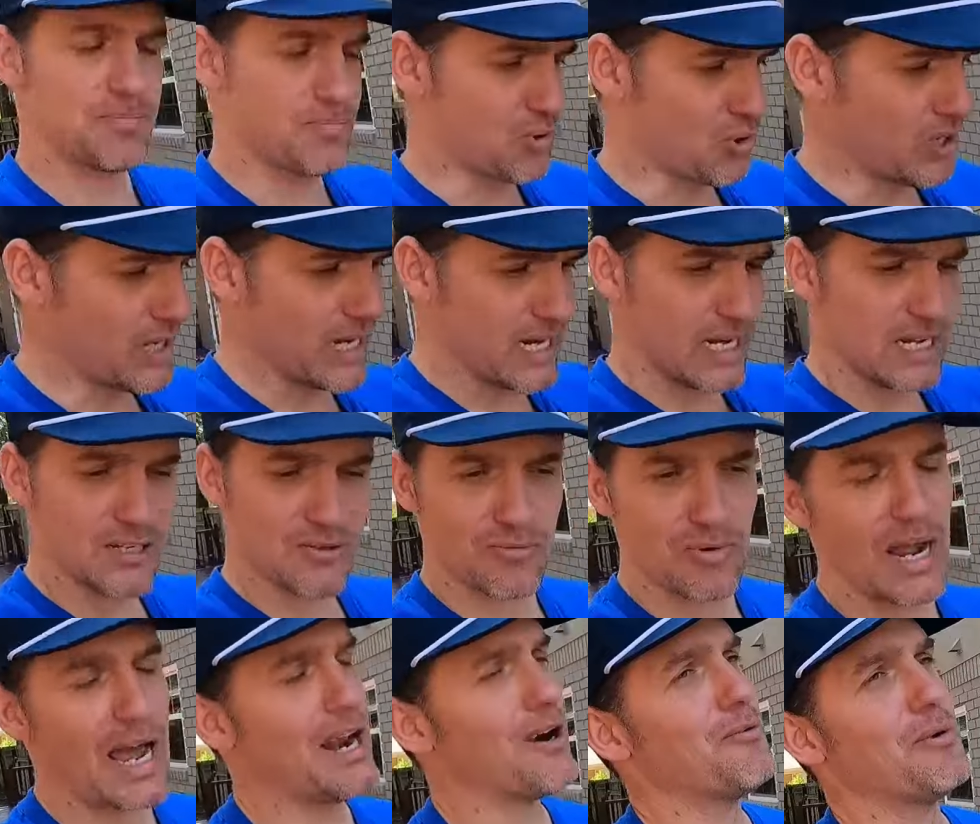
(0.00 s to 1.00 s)
Spring is
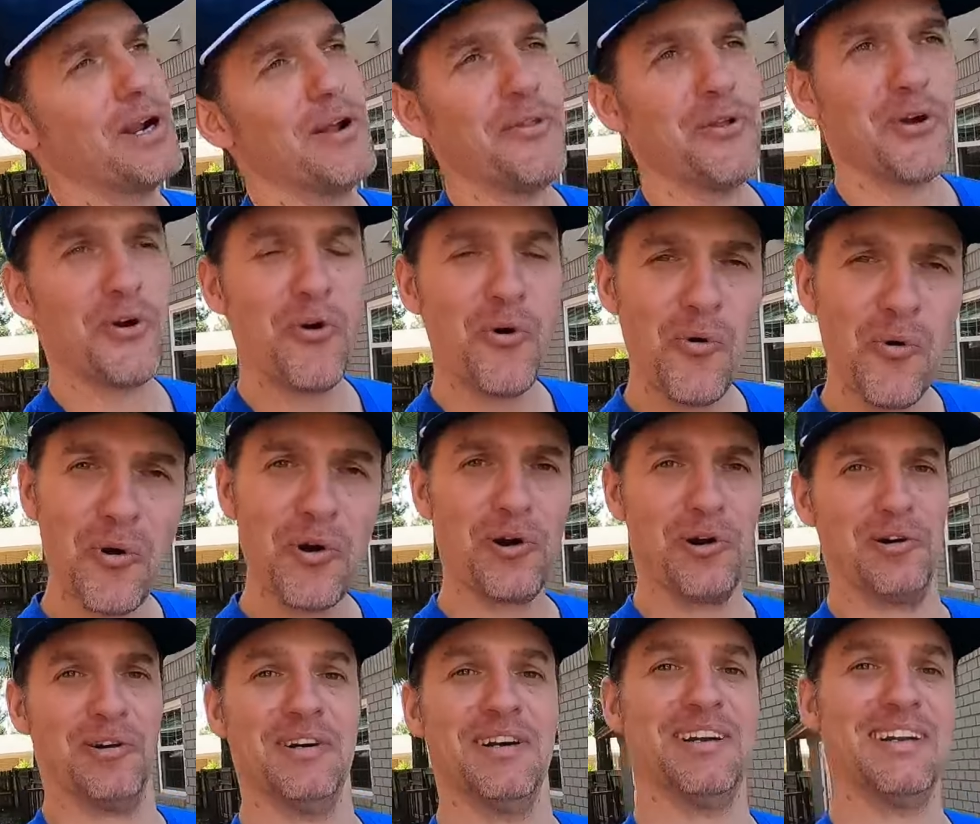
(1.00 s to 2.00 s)
right around the
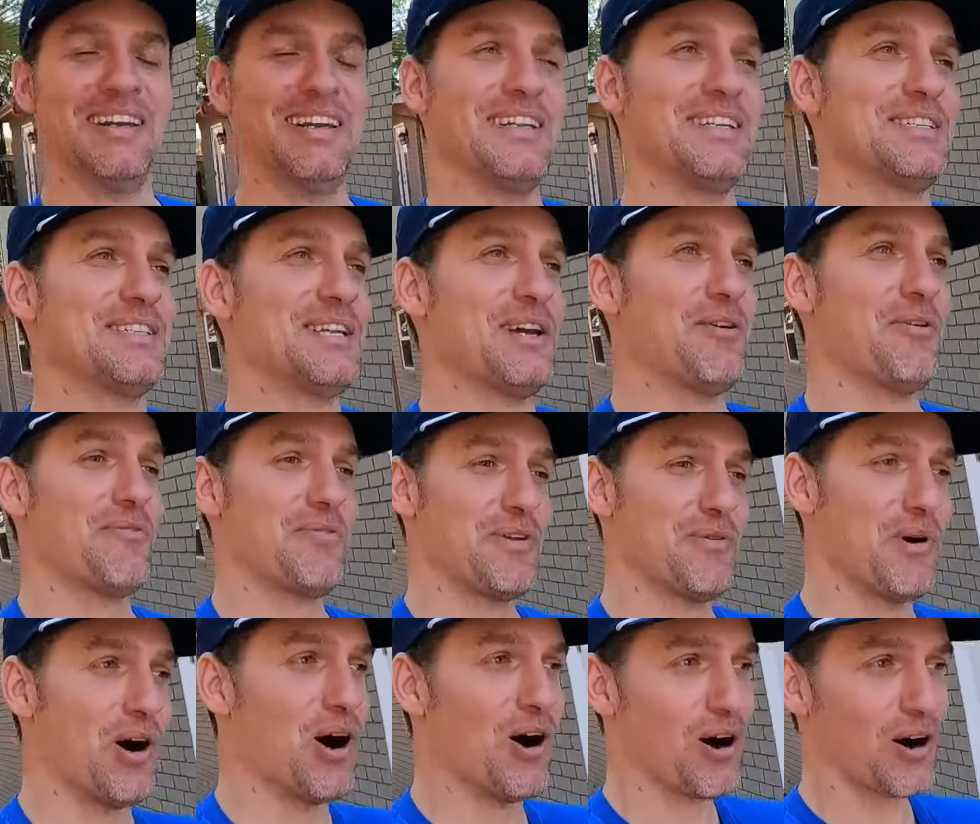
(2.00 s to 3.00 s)
corner. And so if
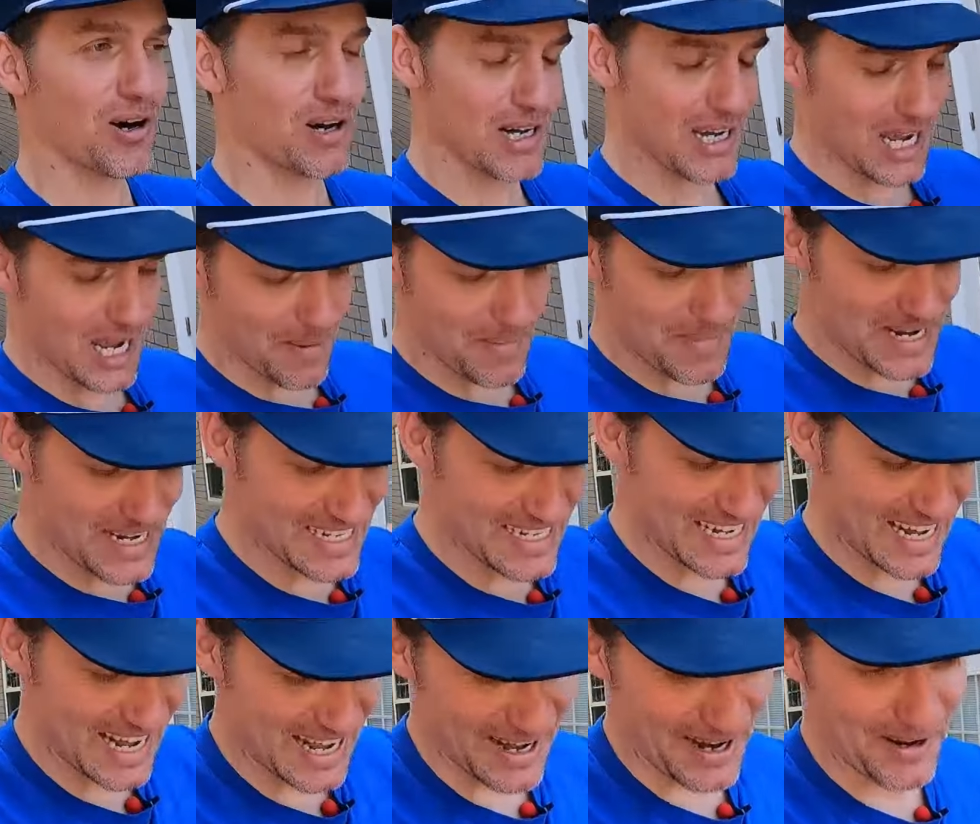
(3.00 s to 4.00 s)
you are coming
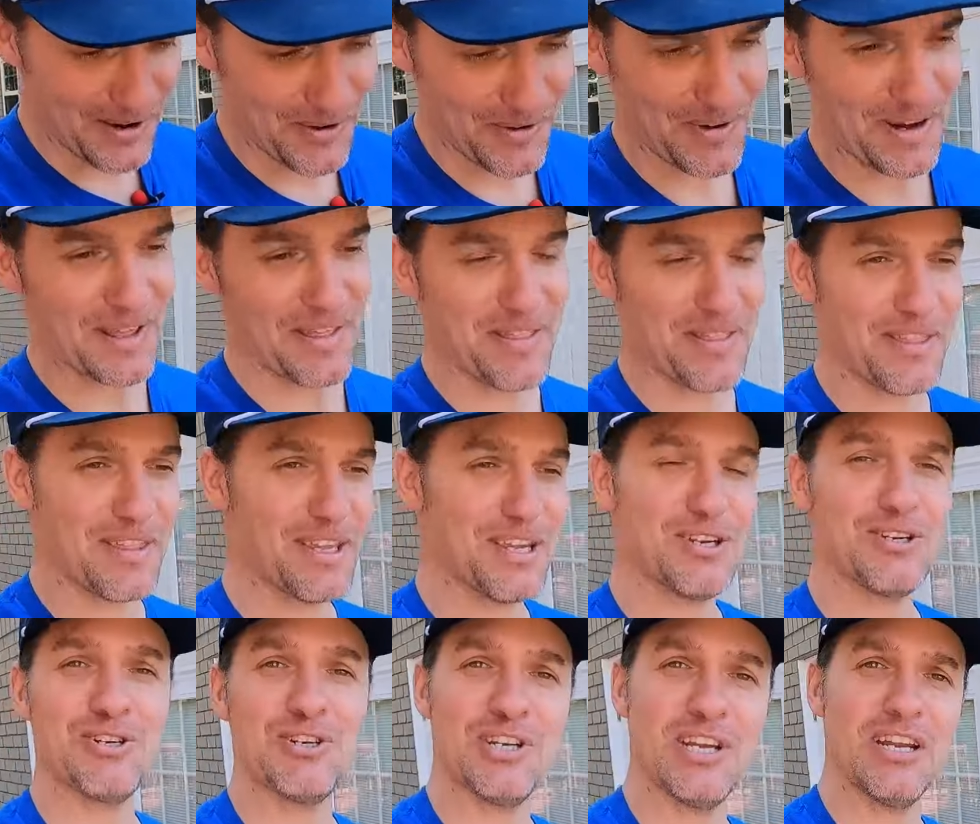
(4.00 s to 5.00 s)
down
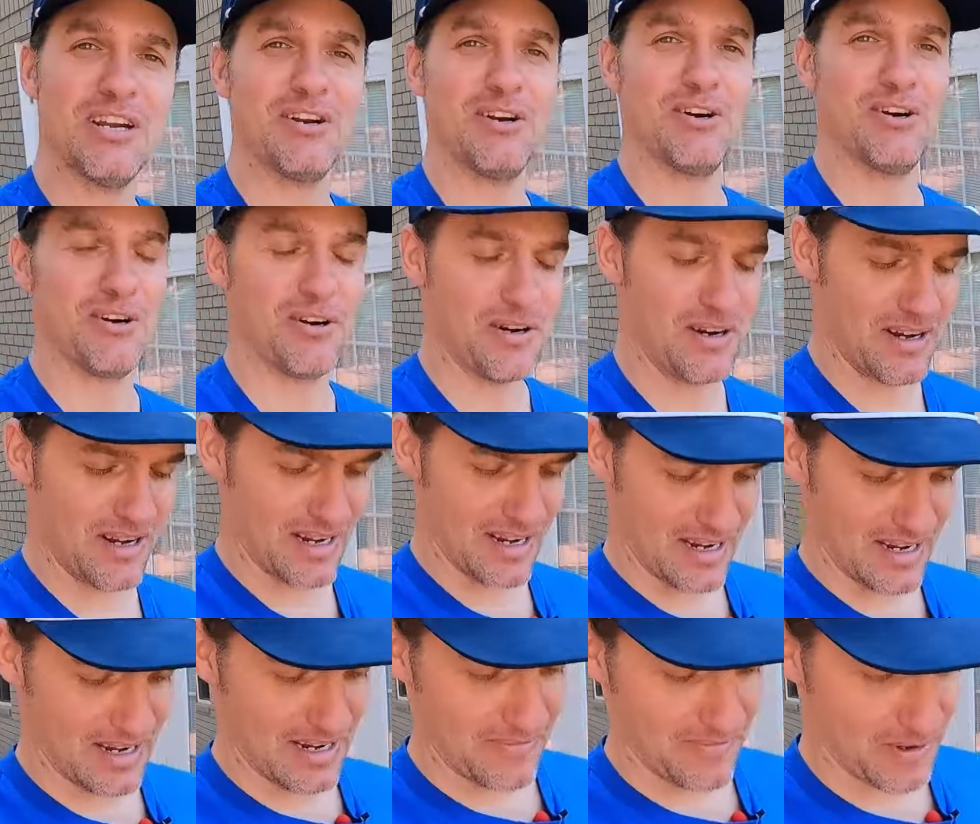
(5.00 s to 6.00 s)
this year,
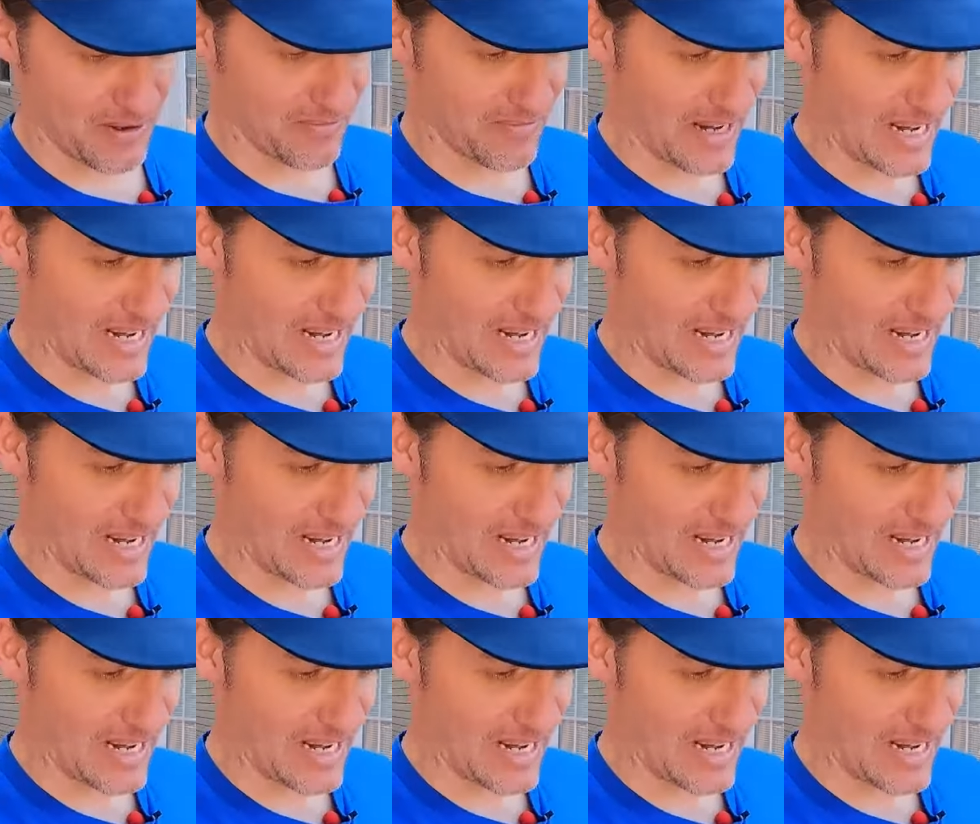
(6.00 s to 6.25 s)
uh, if you're